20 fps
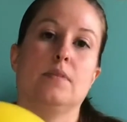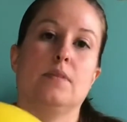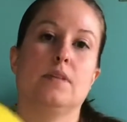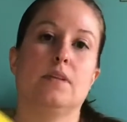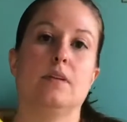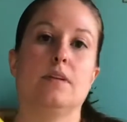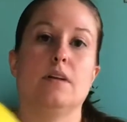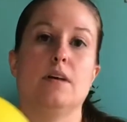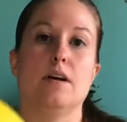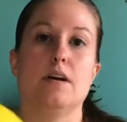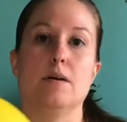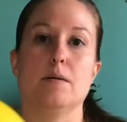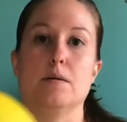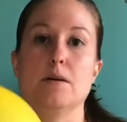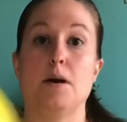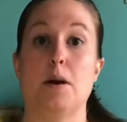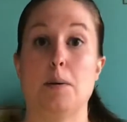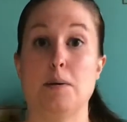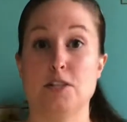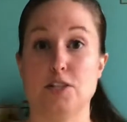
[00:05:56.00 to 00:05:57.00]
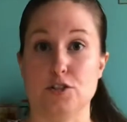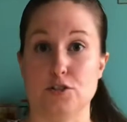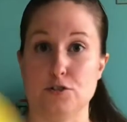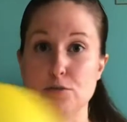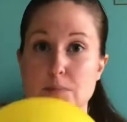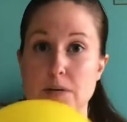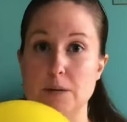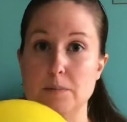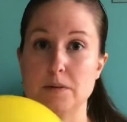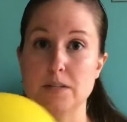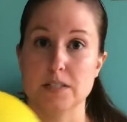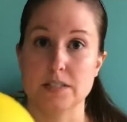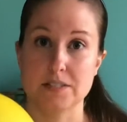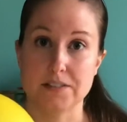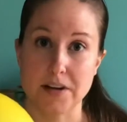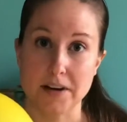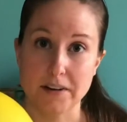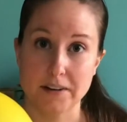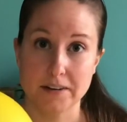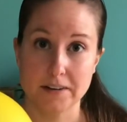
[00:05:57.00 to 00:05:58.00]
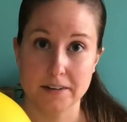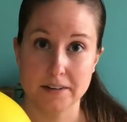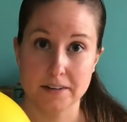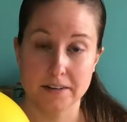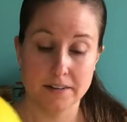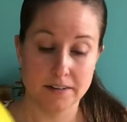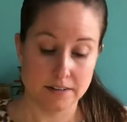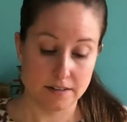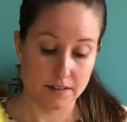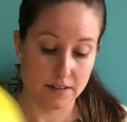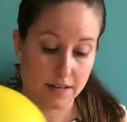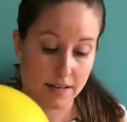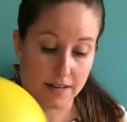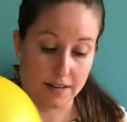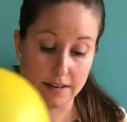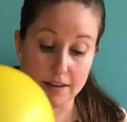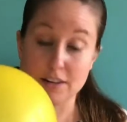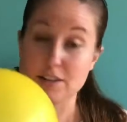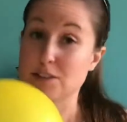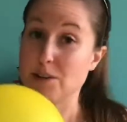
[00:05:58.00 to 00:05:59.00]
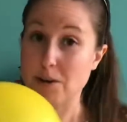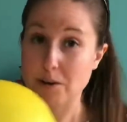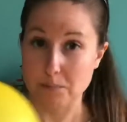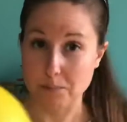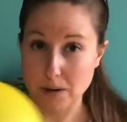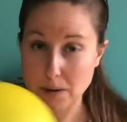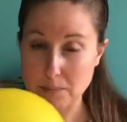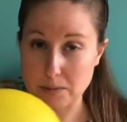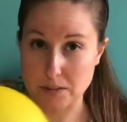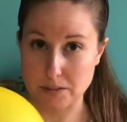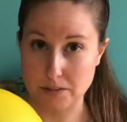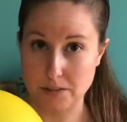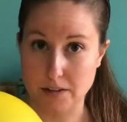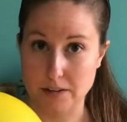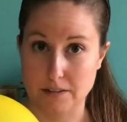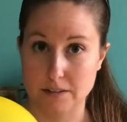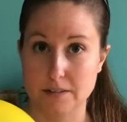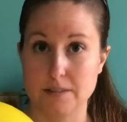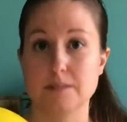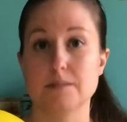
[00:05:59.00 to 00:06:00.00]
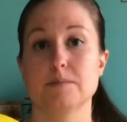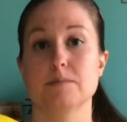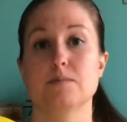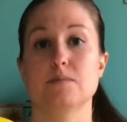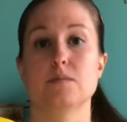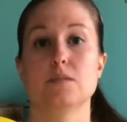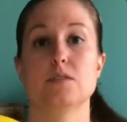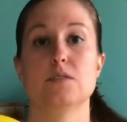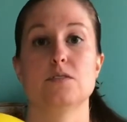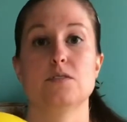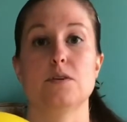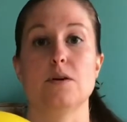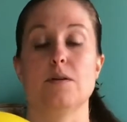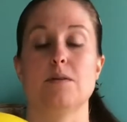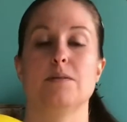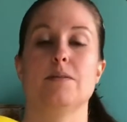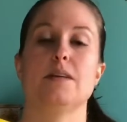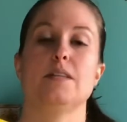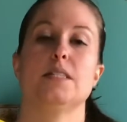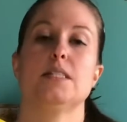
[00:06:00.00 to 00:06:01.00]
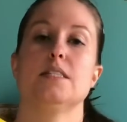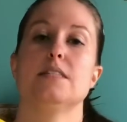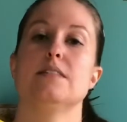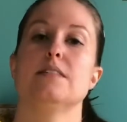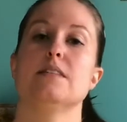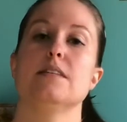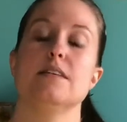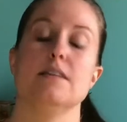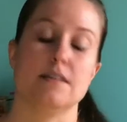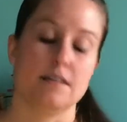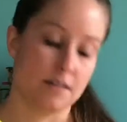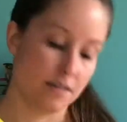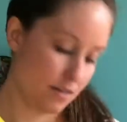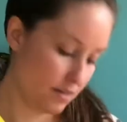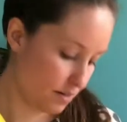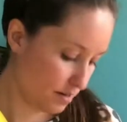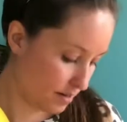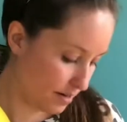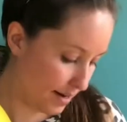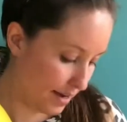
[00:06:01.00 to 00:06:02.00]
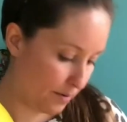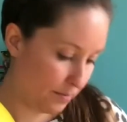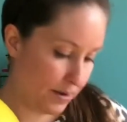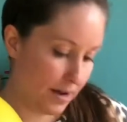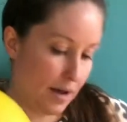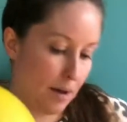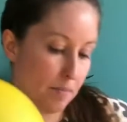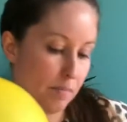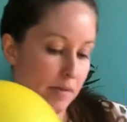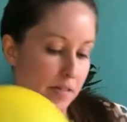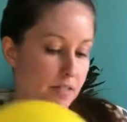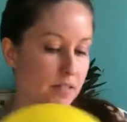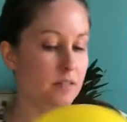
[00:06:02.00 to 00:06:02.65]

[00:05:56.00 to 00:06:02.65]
Our tissue paper stuck and our salt and pepper stuck. So let's see now what happens